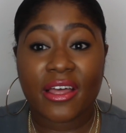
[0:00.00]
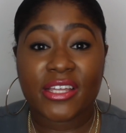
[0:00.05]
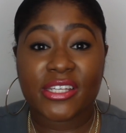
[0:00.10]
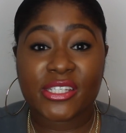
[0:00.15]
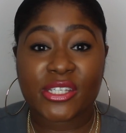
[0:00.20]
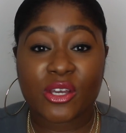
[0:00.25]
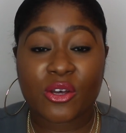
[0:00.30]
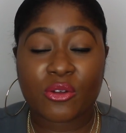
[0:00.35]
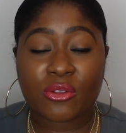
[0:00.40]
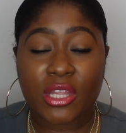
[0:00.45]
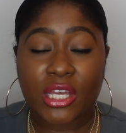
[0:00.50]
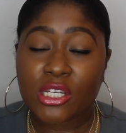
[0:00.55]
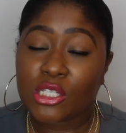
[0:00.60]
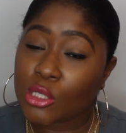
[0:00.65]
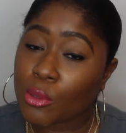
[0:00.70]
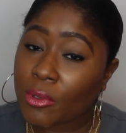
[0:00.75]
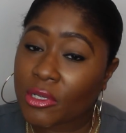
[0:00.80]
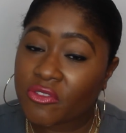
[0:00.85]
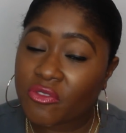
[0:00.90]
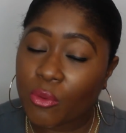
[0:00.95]
So thank you
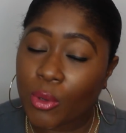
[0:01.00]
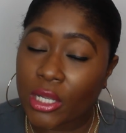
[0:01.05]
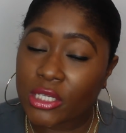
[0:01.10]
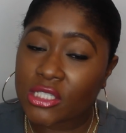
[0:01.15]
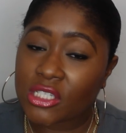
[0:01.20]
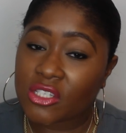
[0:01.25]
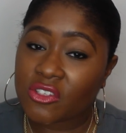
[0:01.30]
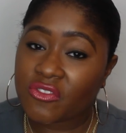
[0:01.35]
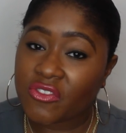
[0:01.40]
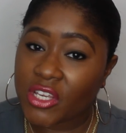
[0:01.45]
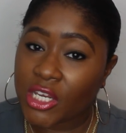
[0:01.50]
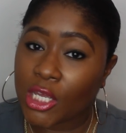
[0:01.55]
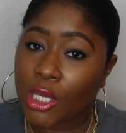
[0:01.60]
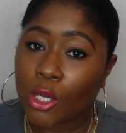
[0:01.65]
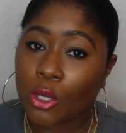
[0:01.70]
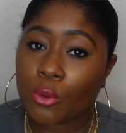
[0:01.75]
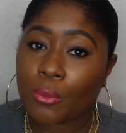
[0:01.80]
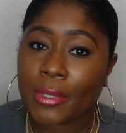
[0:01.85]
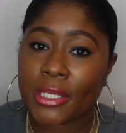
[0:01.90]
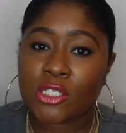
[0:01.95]
so much for watching this
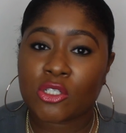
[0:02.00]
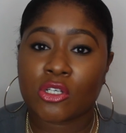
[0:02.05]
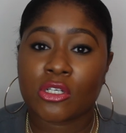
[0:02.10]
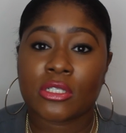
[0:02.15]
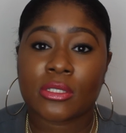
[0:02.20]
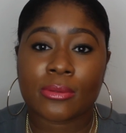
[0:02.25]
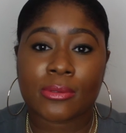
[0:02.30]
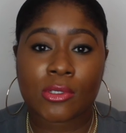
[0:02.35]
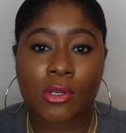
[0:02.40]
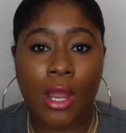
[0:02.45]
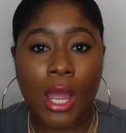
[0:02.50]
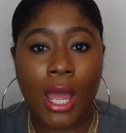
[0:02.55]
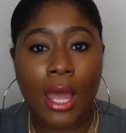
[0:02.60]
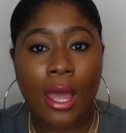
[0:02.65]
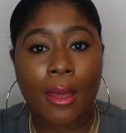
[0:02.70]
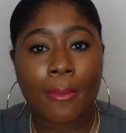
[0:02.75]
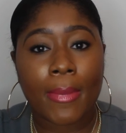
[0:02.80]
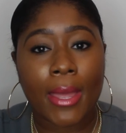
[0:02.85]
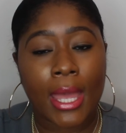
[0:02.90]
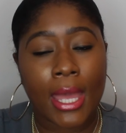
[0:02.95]
video. Make sure you
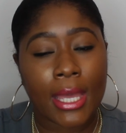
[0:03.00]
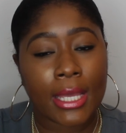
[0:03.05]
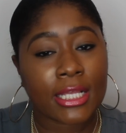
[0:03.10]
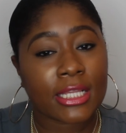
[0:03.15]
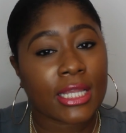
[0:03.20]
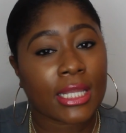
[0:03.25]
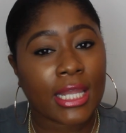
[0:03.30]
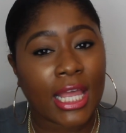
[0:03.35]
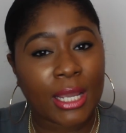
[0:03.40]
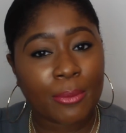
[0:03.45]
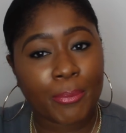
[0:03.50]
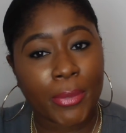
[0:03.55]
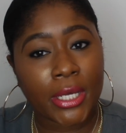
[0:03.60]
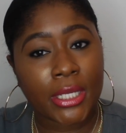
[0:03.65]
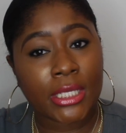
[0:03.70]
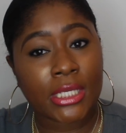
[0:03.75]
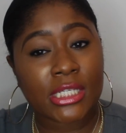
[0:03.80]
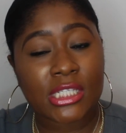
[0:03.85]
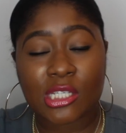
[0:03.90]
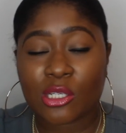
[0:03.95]
subscribe and hit the like
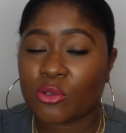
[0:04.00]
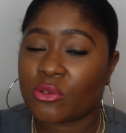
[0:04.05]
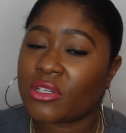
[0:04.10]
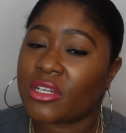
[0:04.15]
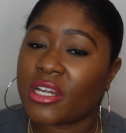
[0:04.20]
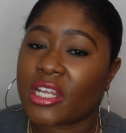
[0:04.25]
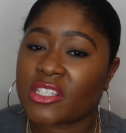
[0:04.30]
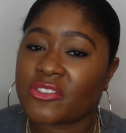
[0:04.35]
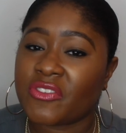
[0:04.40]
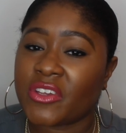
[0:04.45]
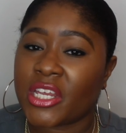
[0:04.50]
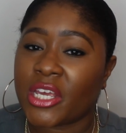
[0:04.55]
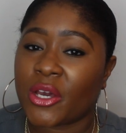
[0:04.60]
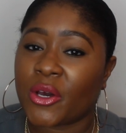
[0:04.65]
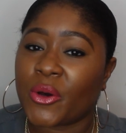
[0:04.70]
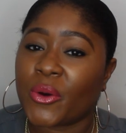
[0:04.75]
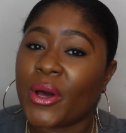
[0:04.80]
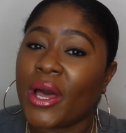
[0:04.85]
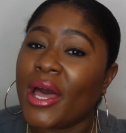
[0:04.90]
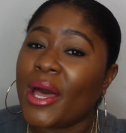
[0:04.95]
button. See you in the next
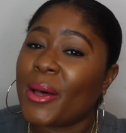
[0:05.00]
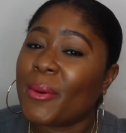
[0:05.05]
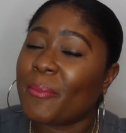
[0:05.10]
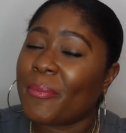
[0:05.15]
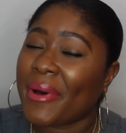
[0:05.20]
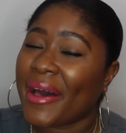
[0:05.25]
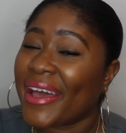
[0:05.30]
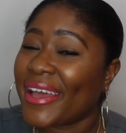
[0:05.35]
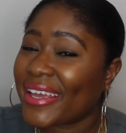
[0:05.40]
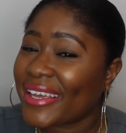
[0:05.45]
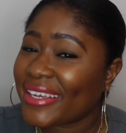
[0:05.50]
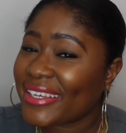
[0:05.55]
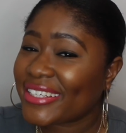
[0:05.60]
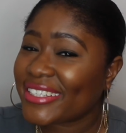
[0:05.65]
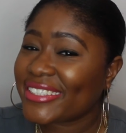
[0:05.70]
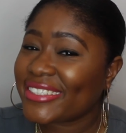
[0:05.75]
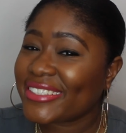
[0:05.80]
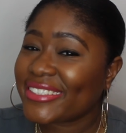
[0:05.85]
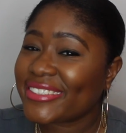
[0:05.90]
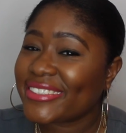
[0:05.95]
video. Bye.